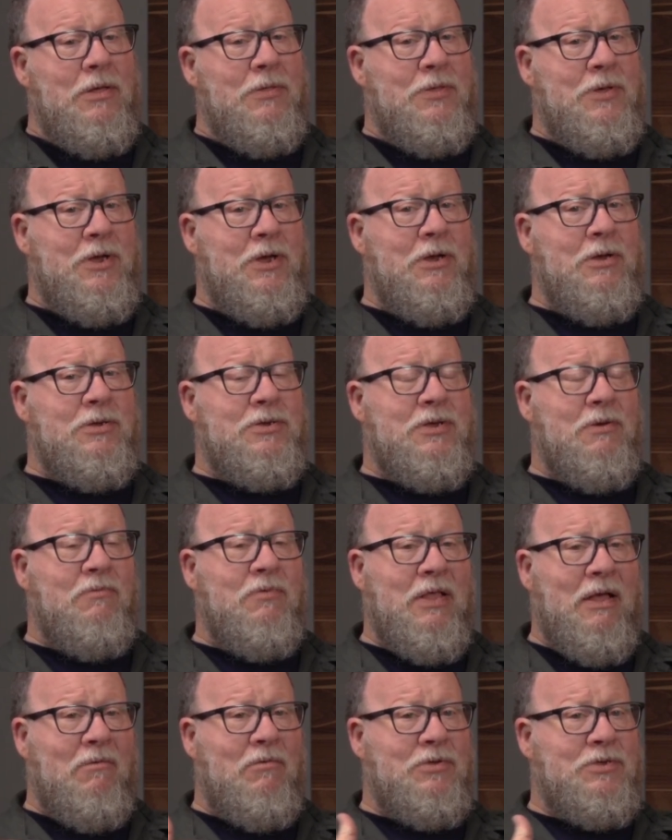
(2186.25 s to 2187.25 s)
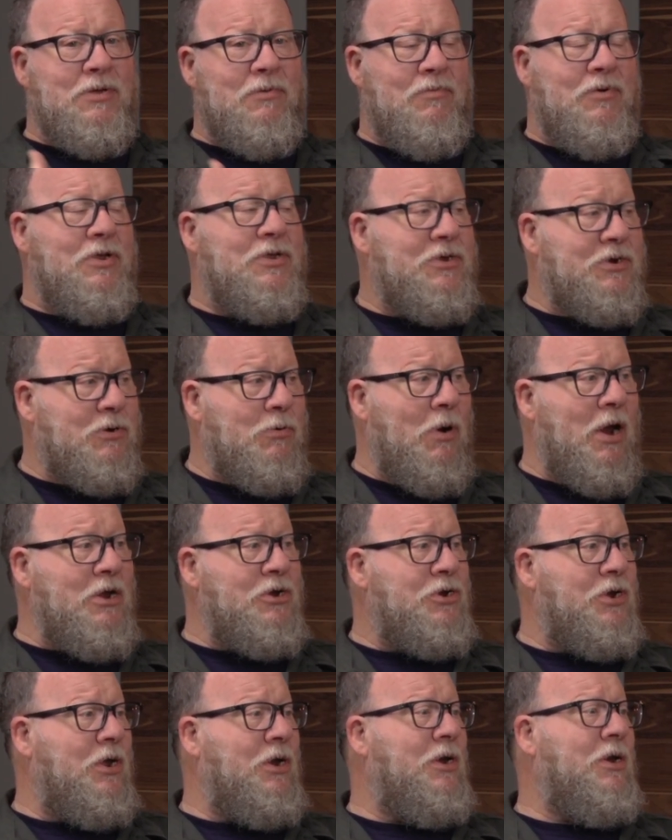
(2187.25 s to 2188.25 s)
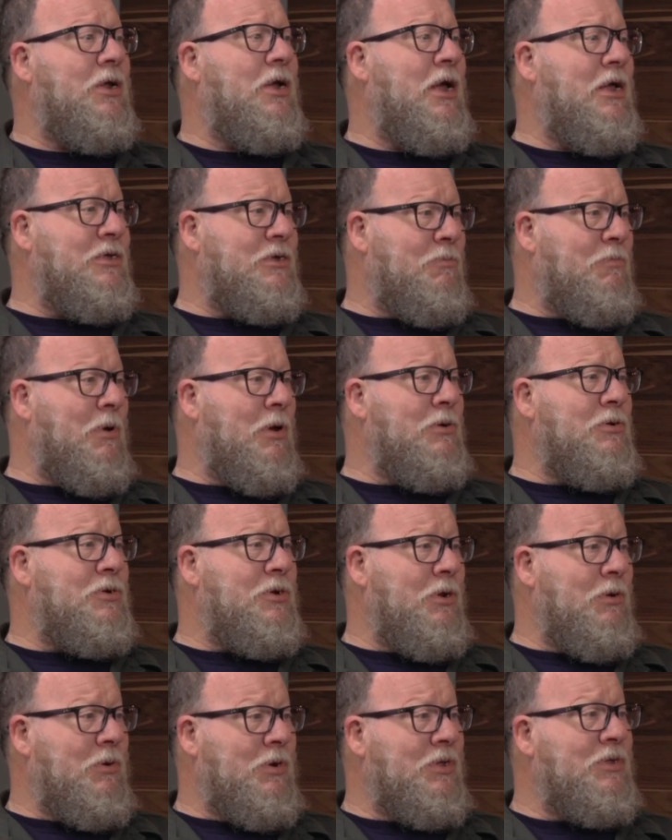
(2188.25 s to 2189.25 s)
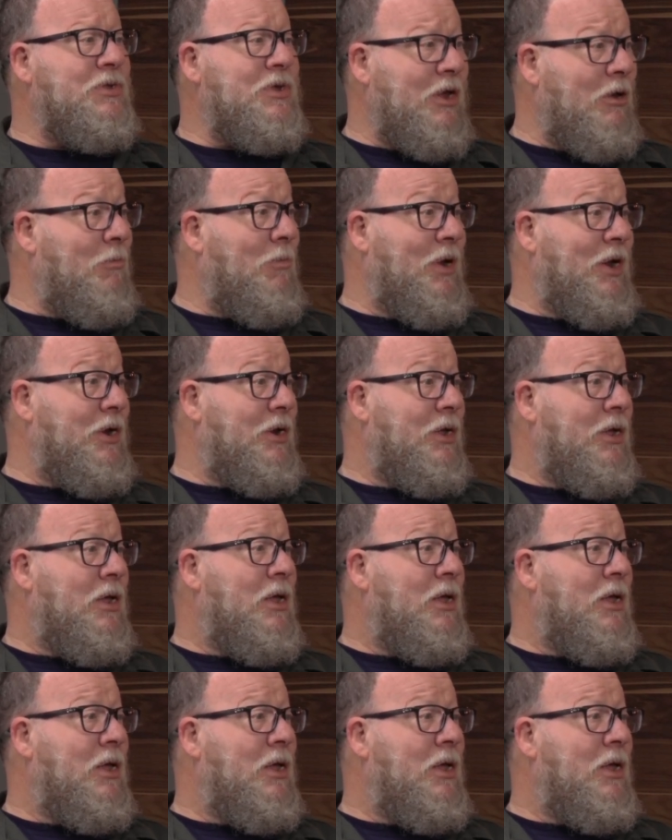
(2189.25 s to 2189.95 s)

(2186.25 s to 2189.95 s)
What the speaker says: the use of levels of discretion as opposed to concealment,